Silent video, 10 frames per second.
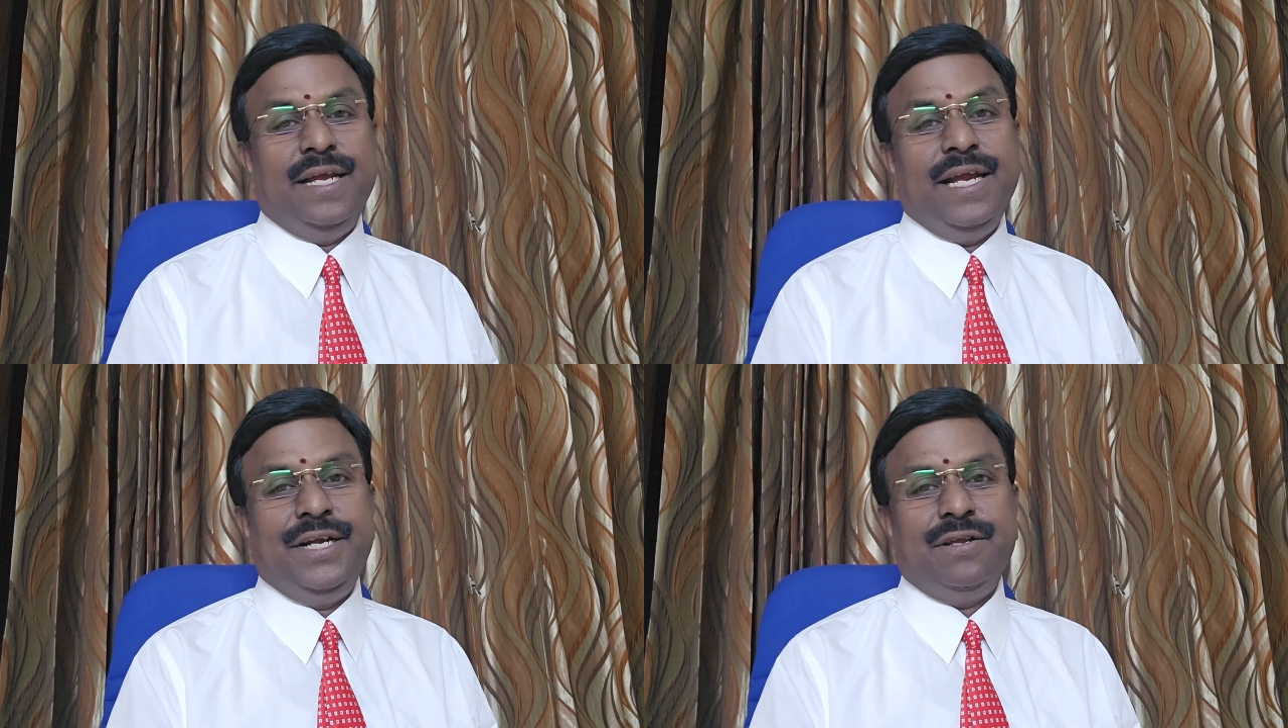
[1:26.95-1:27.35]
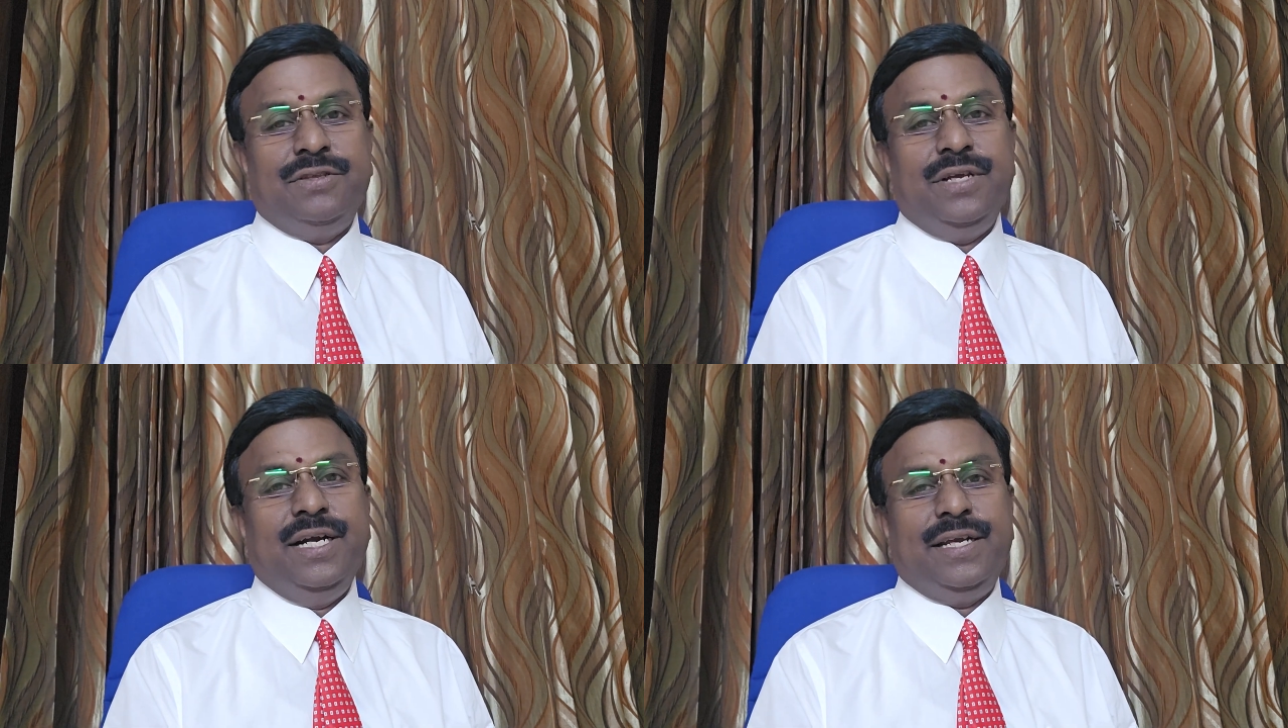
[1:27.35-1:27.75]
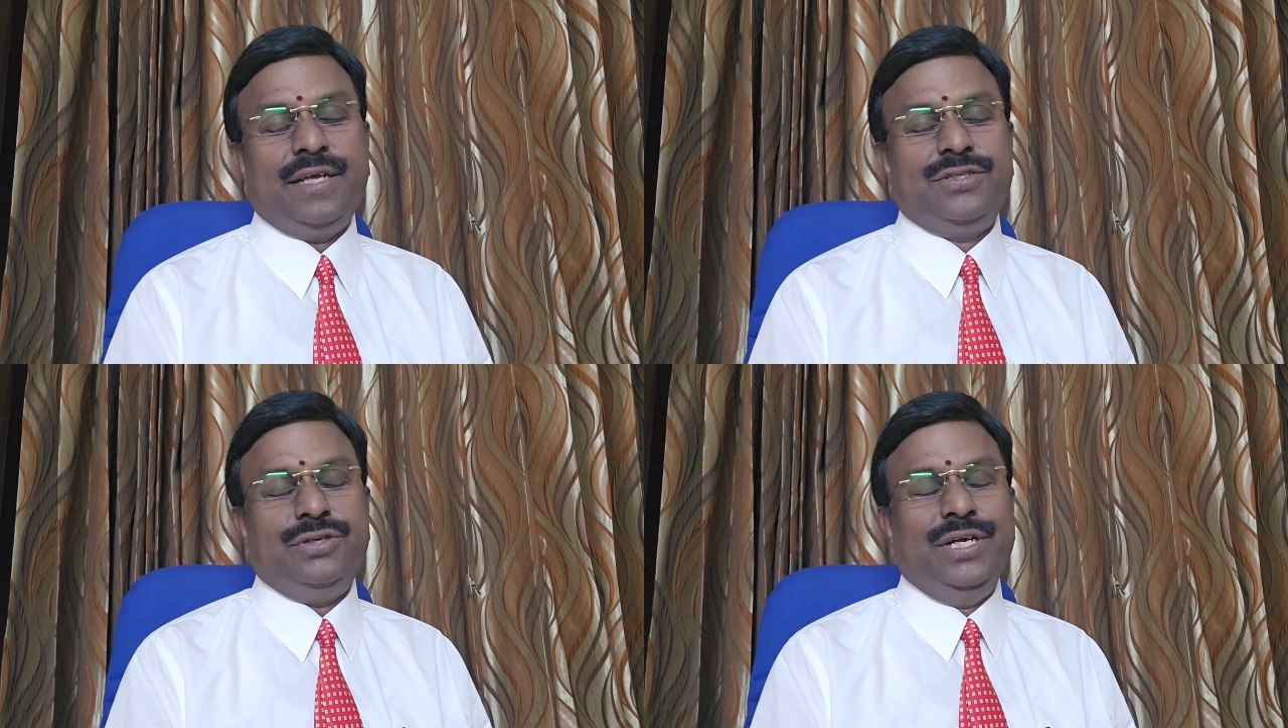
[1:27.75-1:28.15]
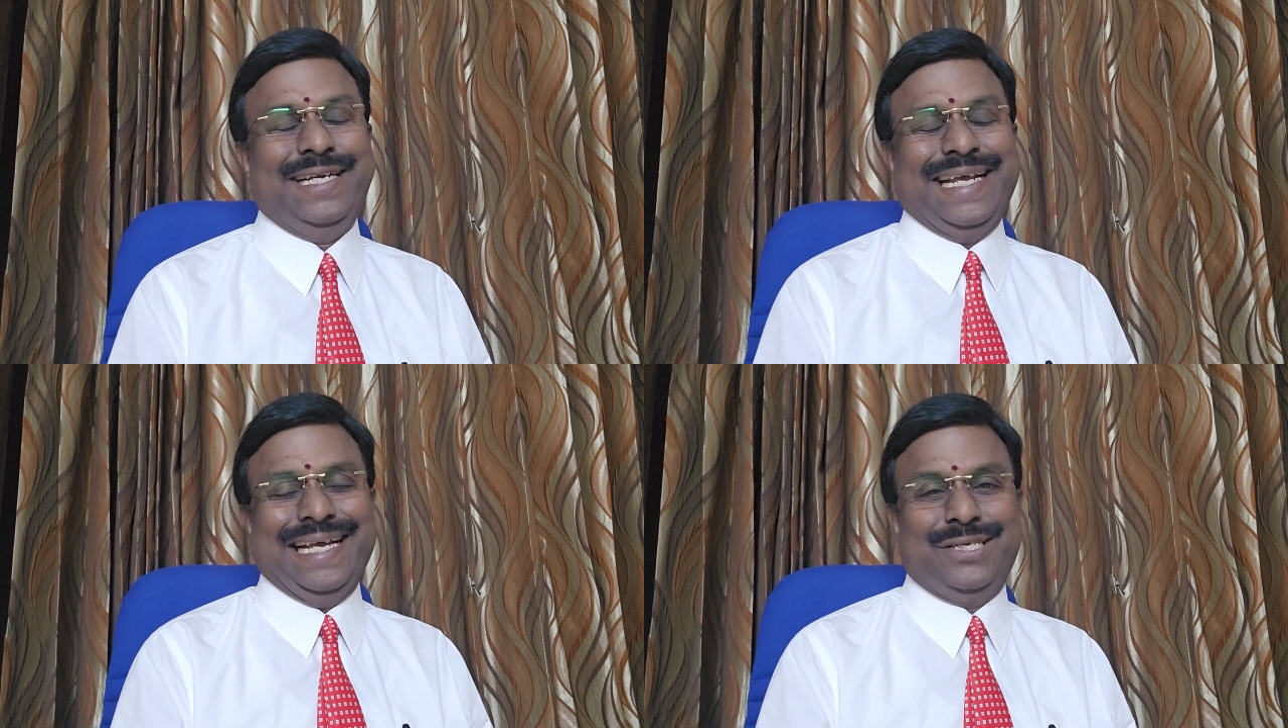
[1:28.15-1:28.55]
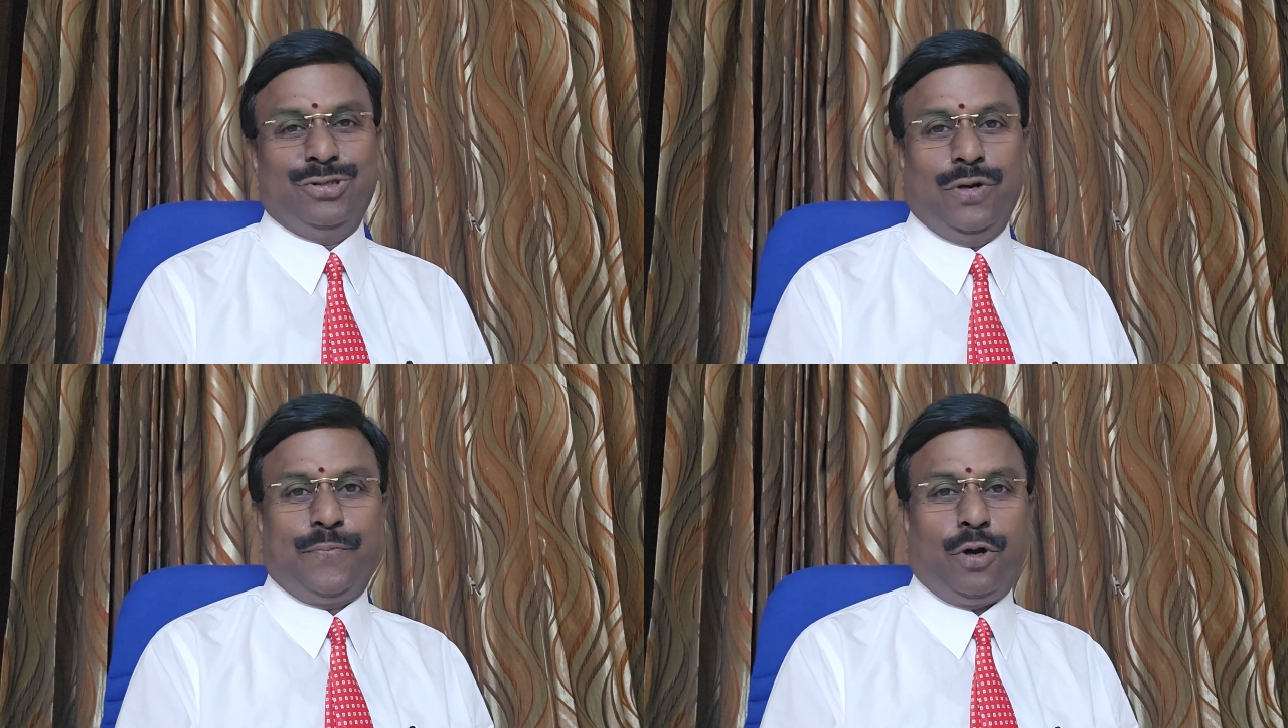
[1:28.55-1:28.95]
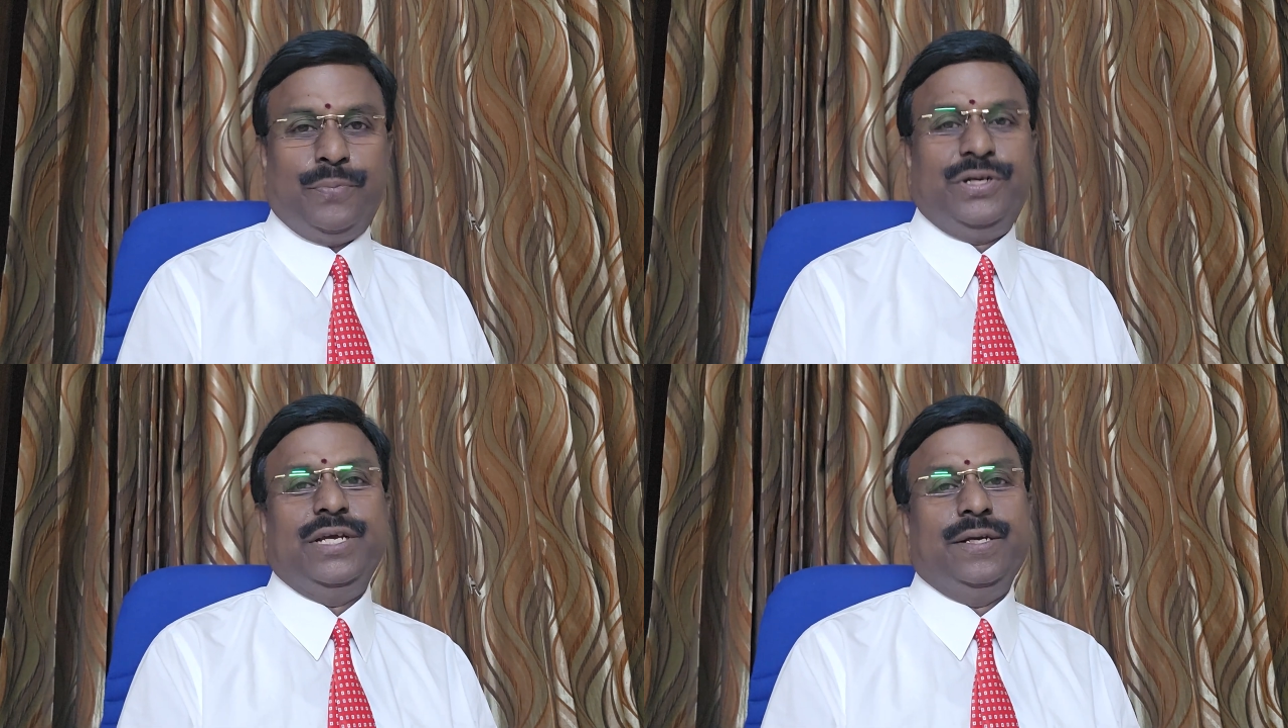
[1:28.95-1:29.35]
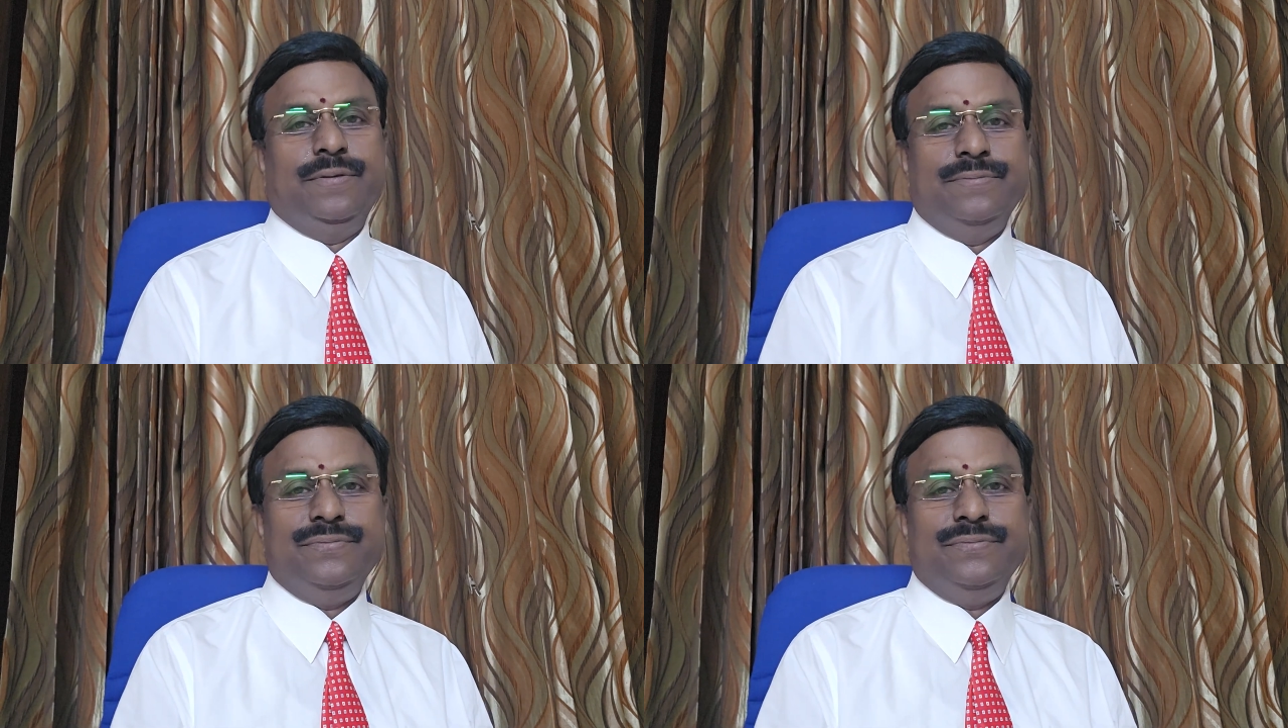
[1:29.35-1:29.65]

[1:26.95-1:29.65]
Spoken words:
intellectual property.